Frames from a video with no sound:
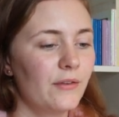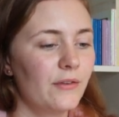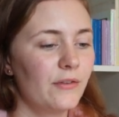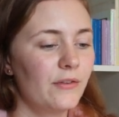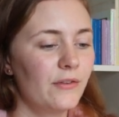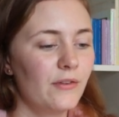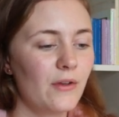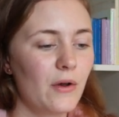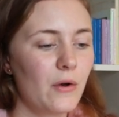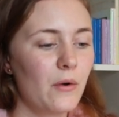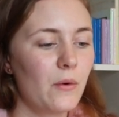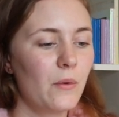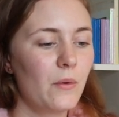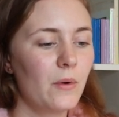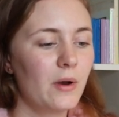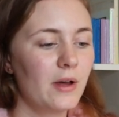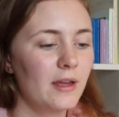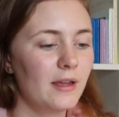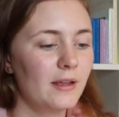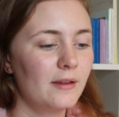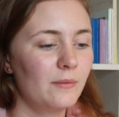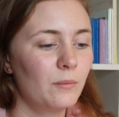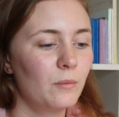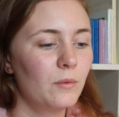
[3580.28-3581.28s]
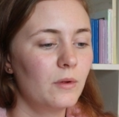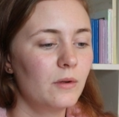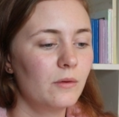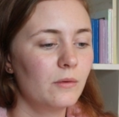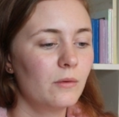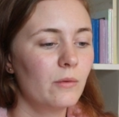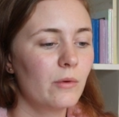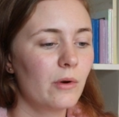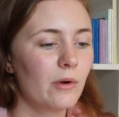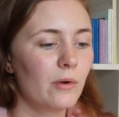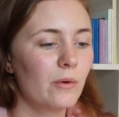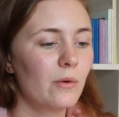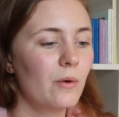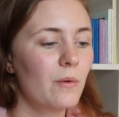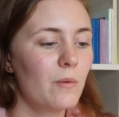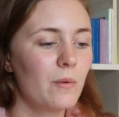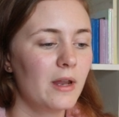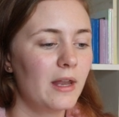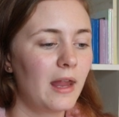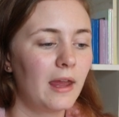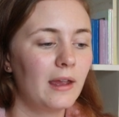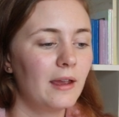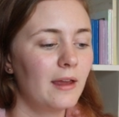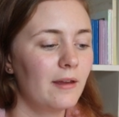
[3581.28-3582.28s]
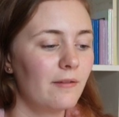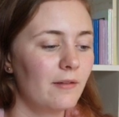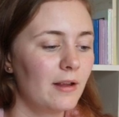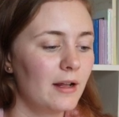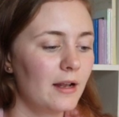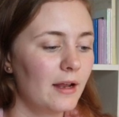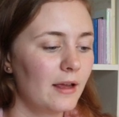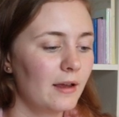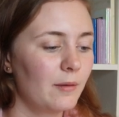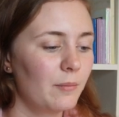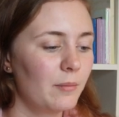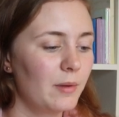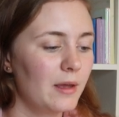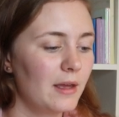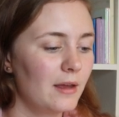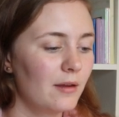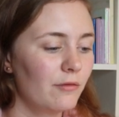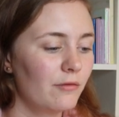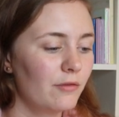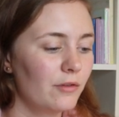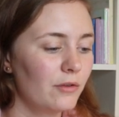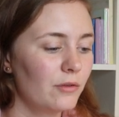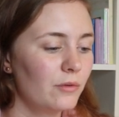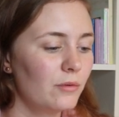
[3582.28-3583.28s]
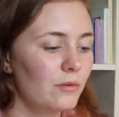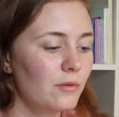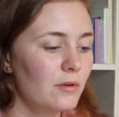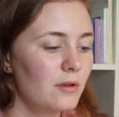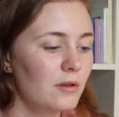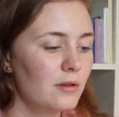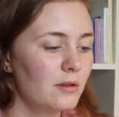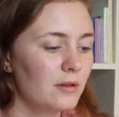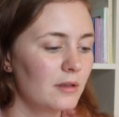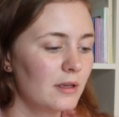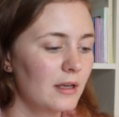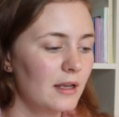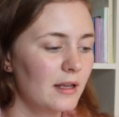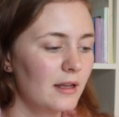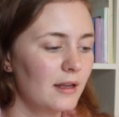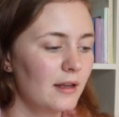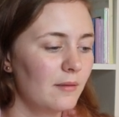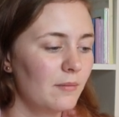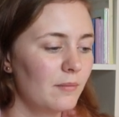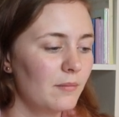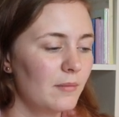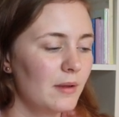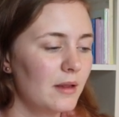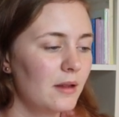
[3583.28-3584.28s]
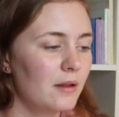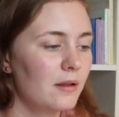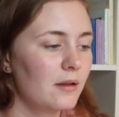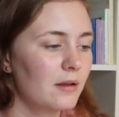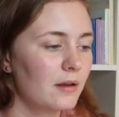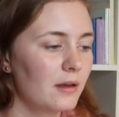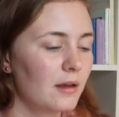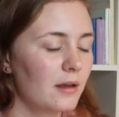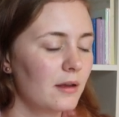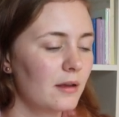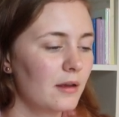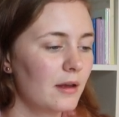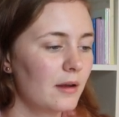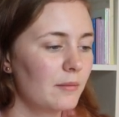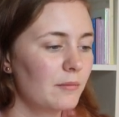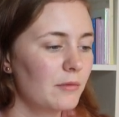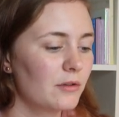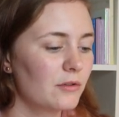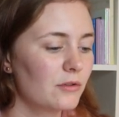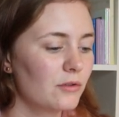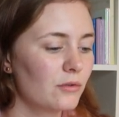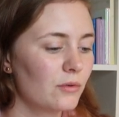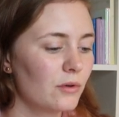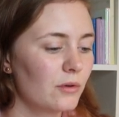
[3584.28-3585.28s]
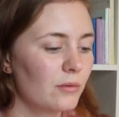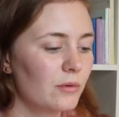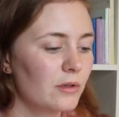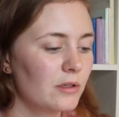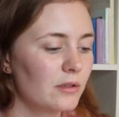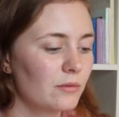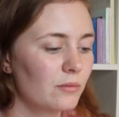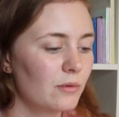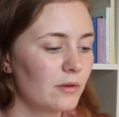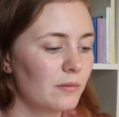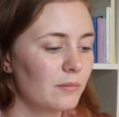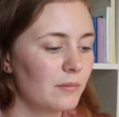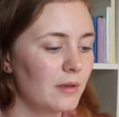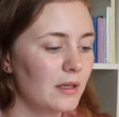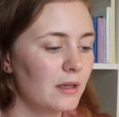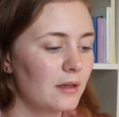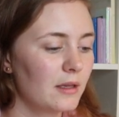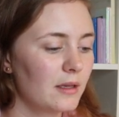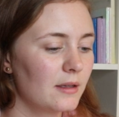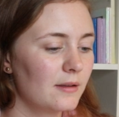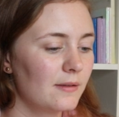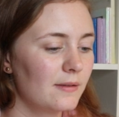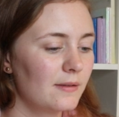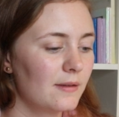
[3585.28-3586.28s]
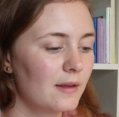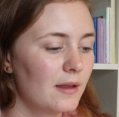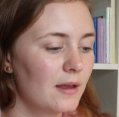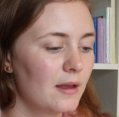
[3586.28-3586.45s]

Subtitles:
So it will grow when I give it like pink food and milk. I'm not sure which one milk is.